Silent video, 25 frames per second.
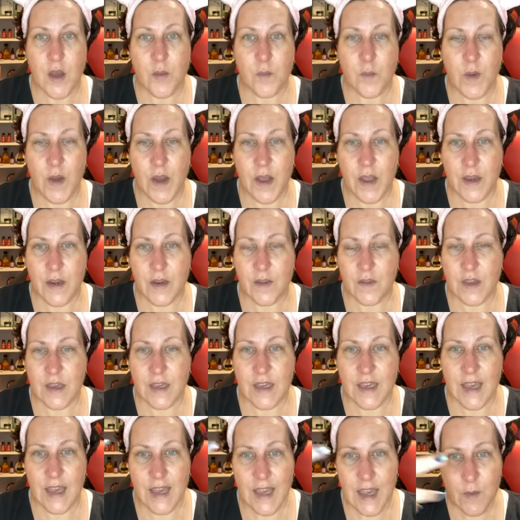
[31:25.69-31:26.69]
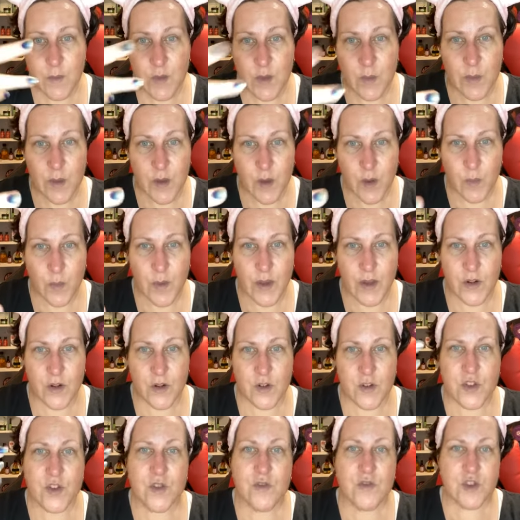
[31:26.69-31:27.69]
But the chamomile butter,
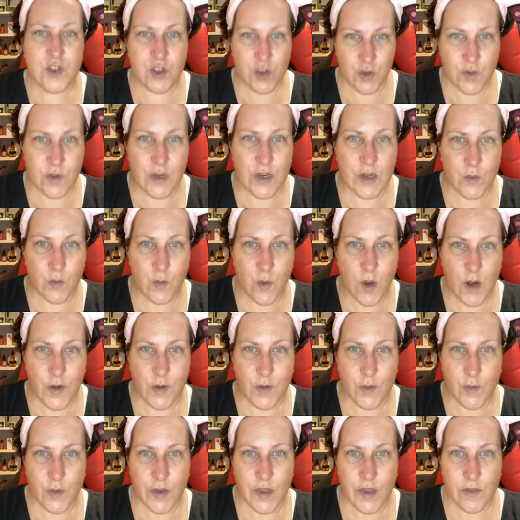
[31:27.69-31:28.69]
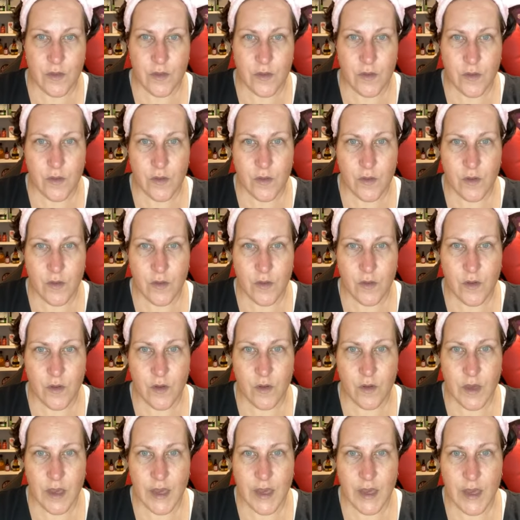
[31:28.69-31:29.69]
you do need water with,
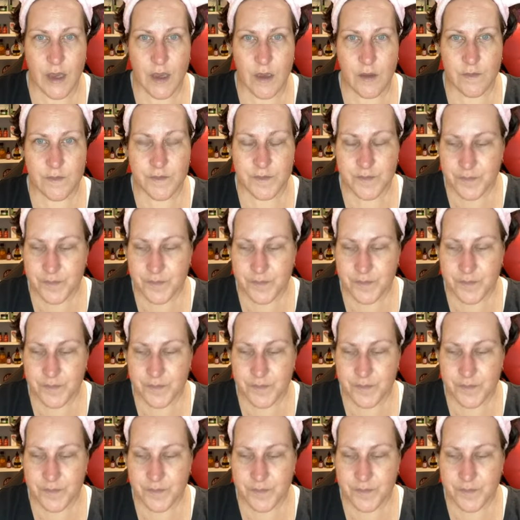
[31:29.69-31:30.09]
okay?